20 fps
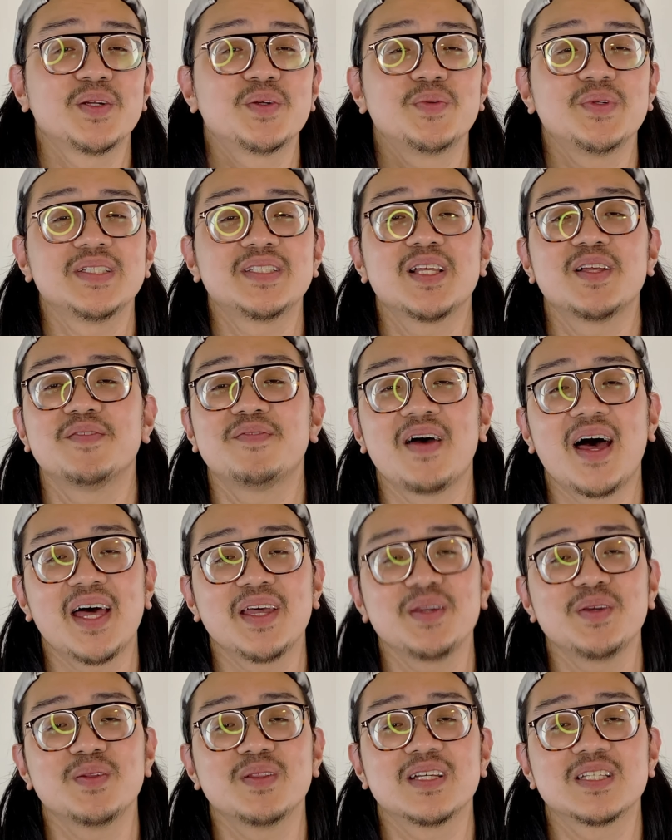of resale
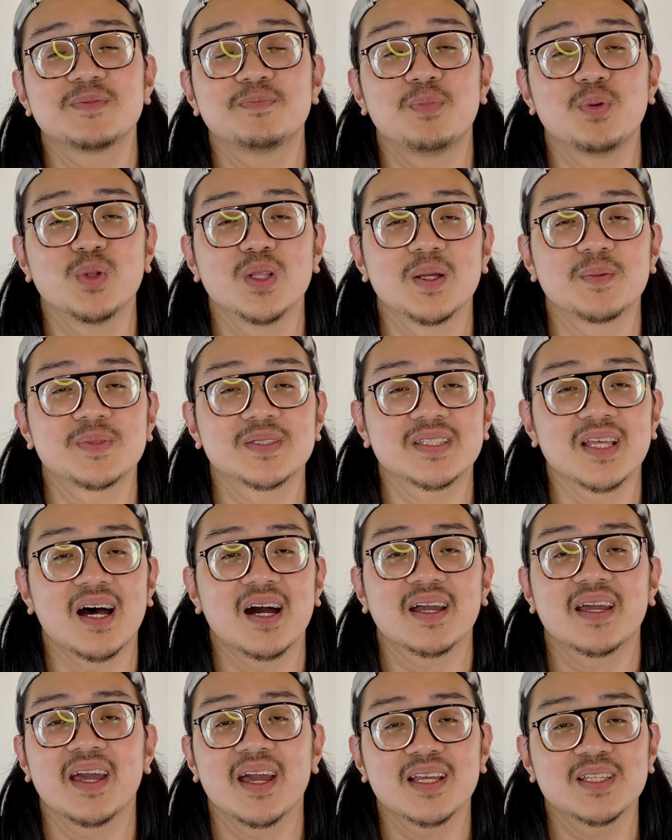value, let's pull up
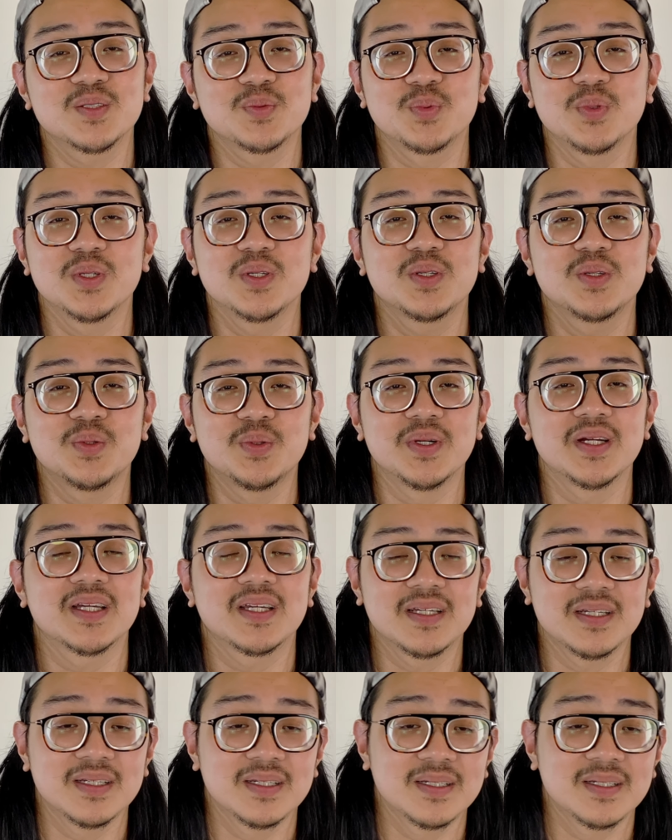StockX real quick.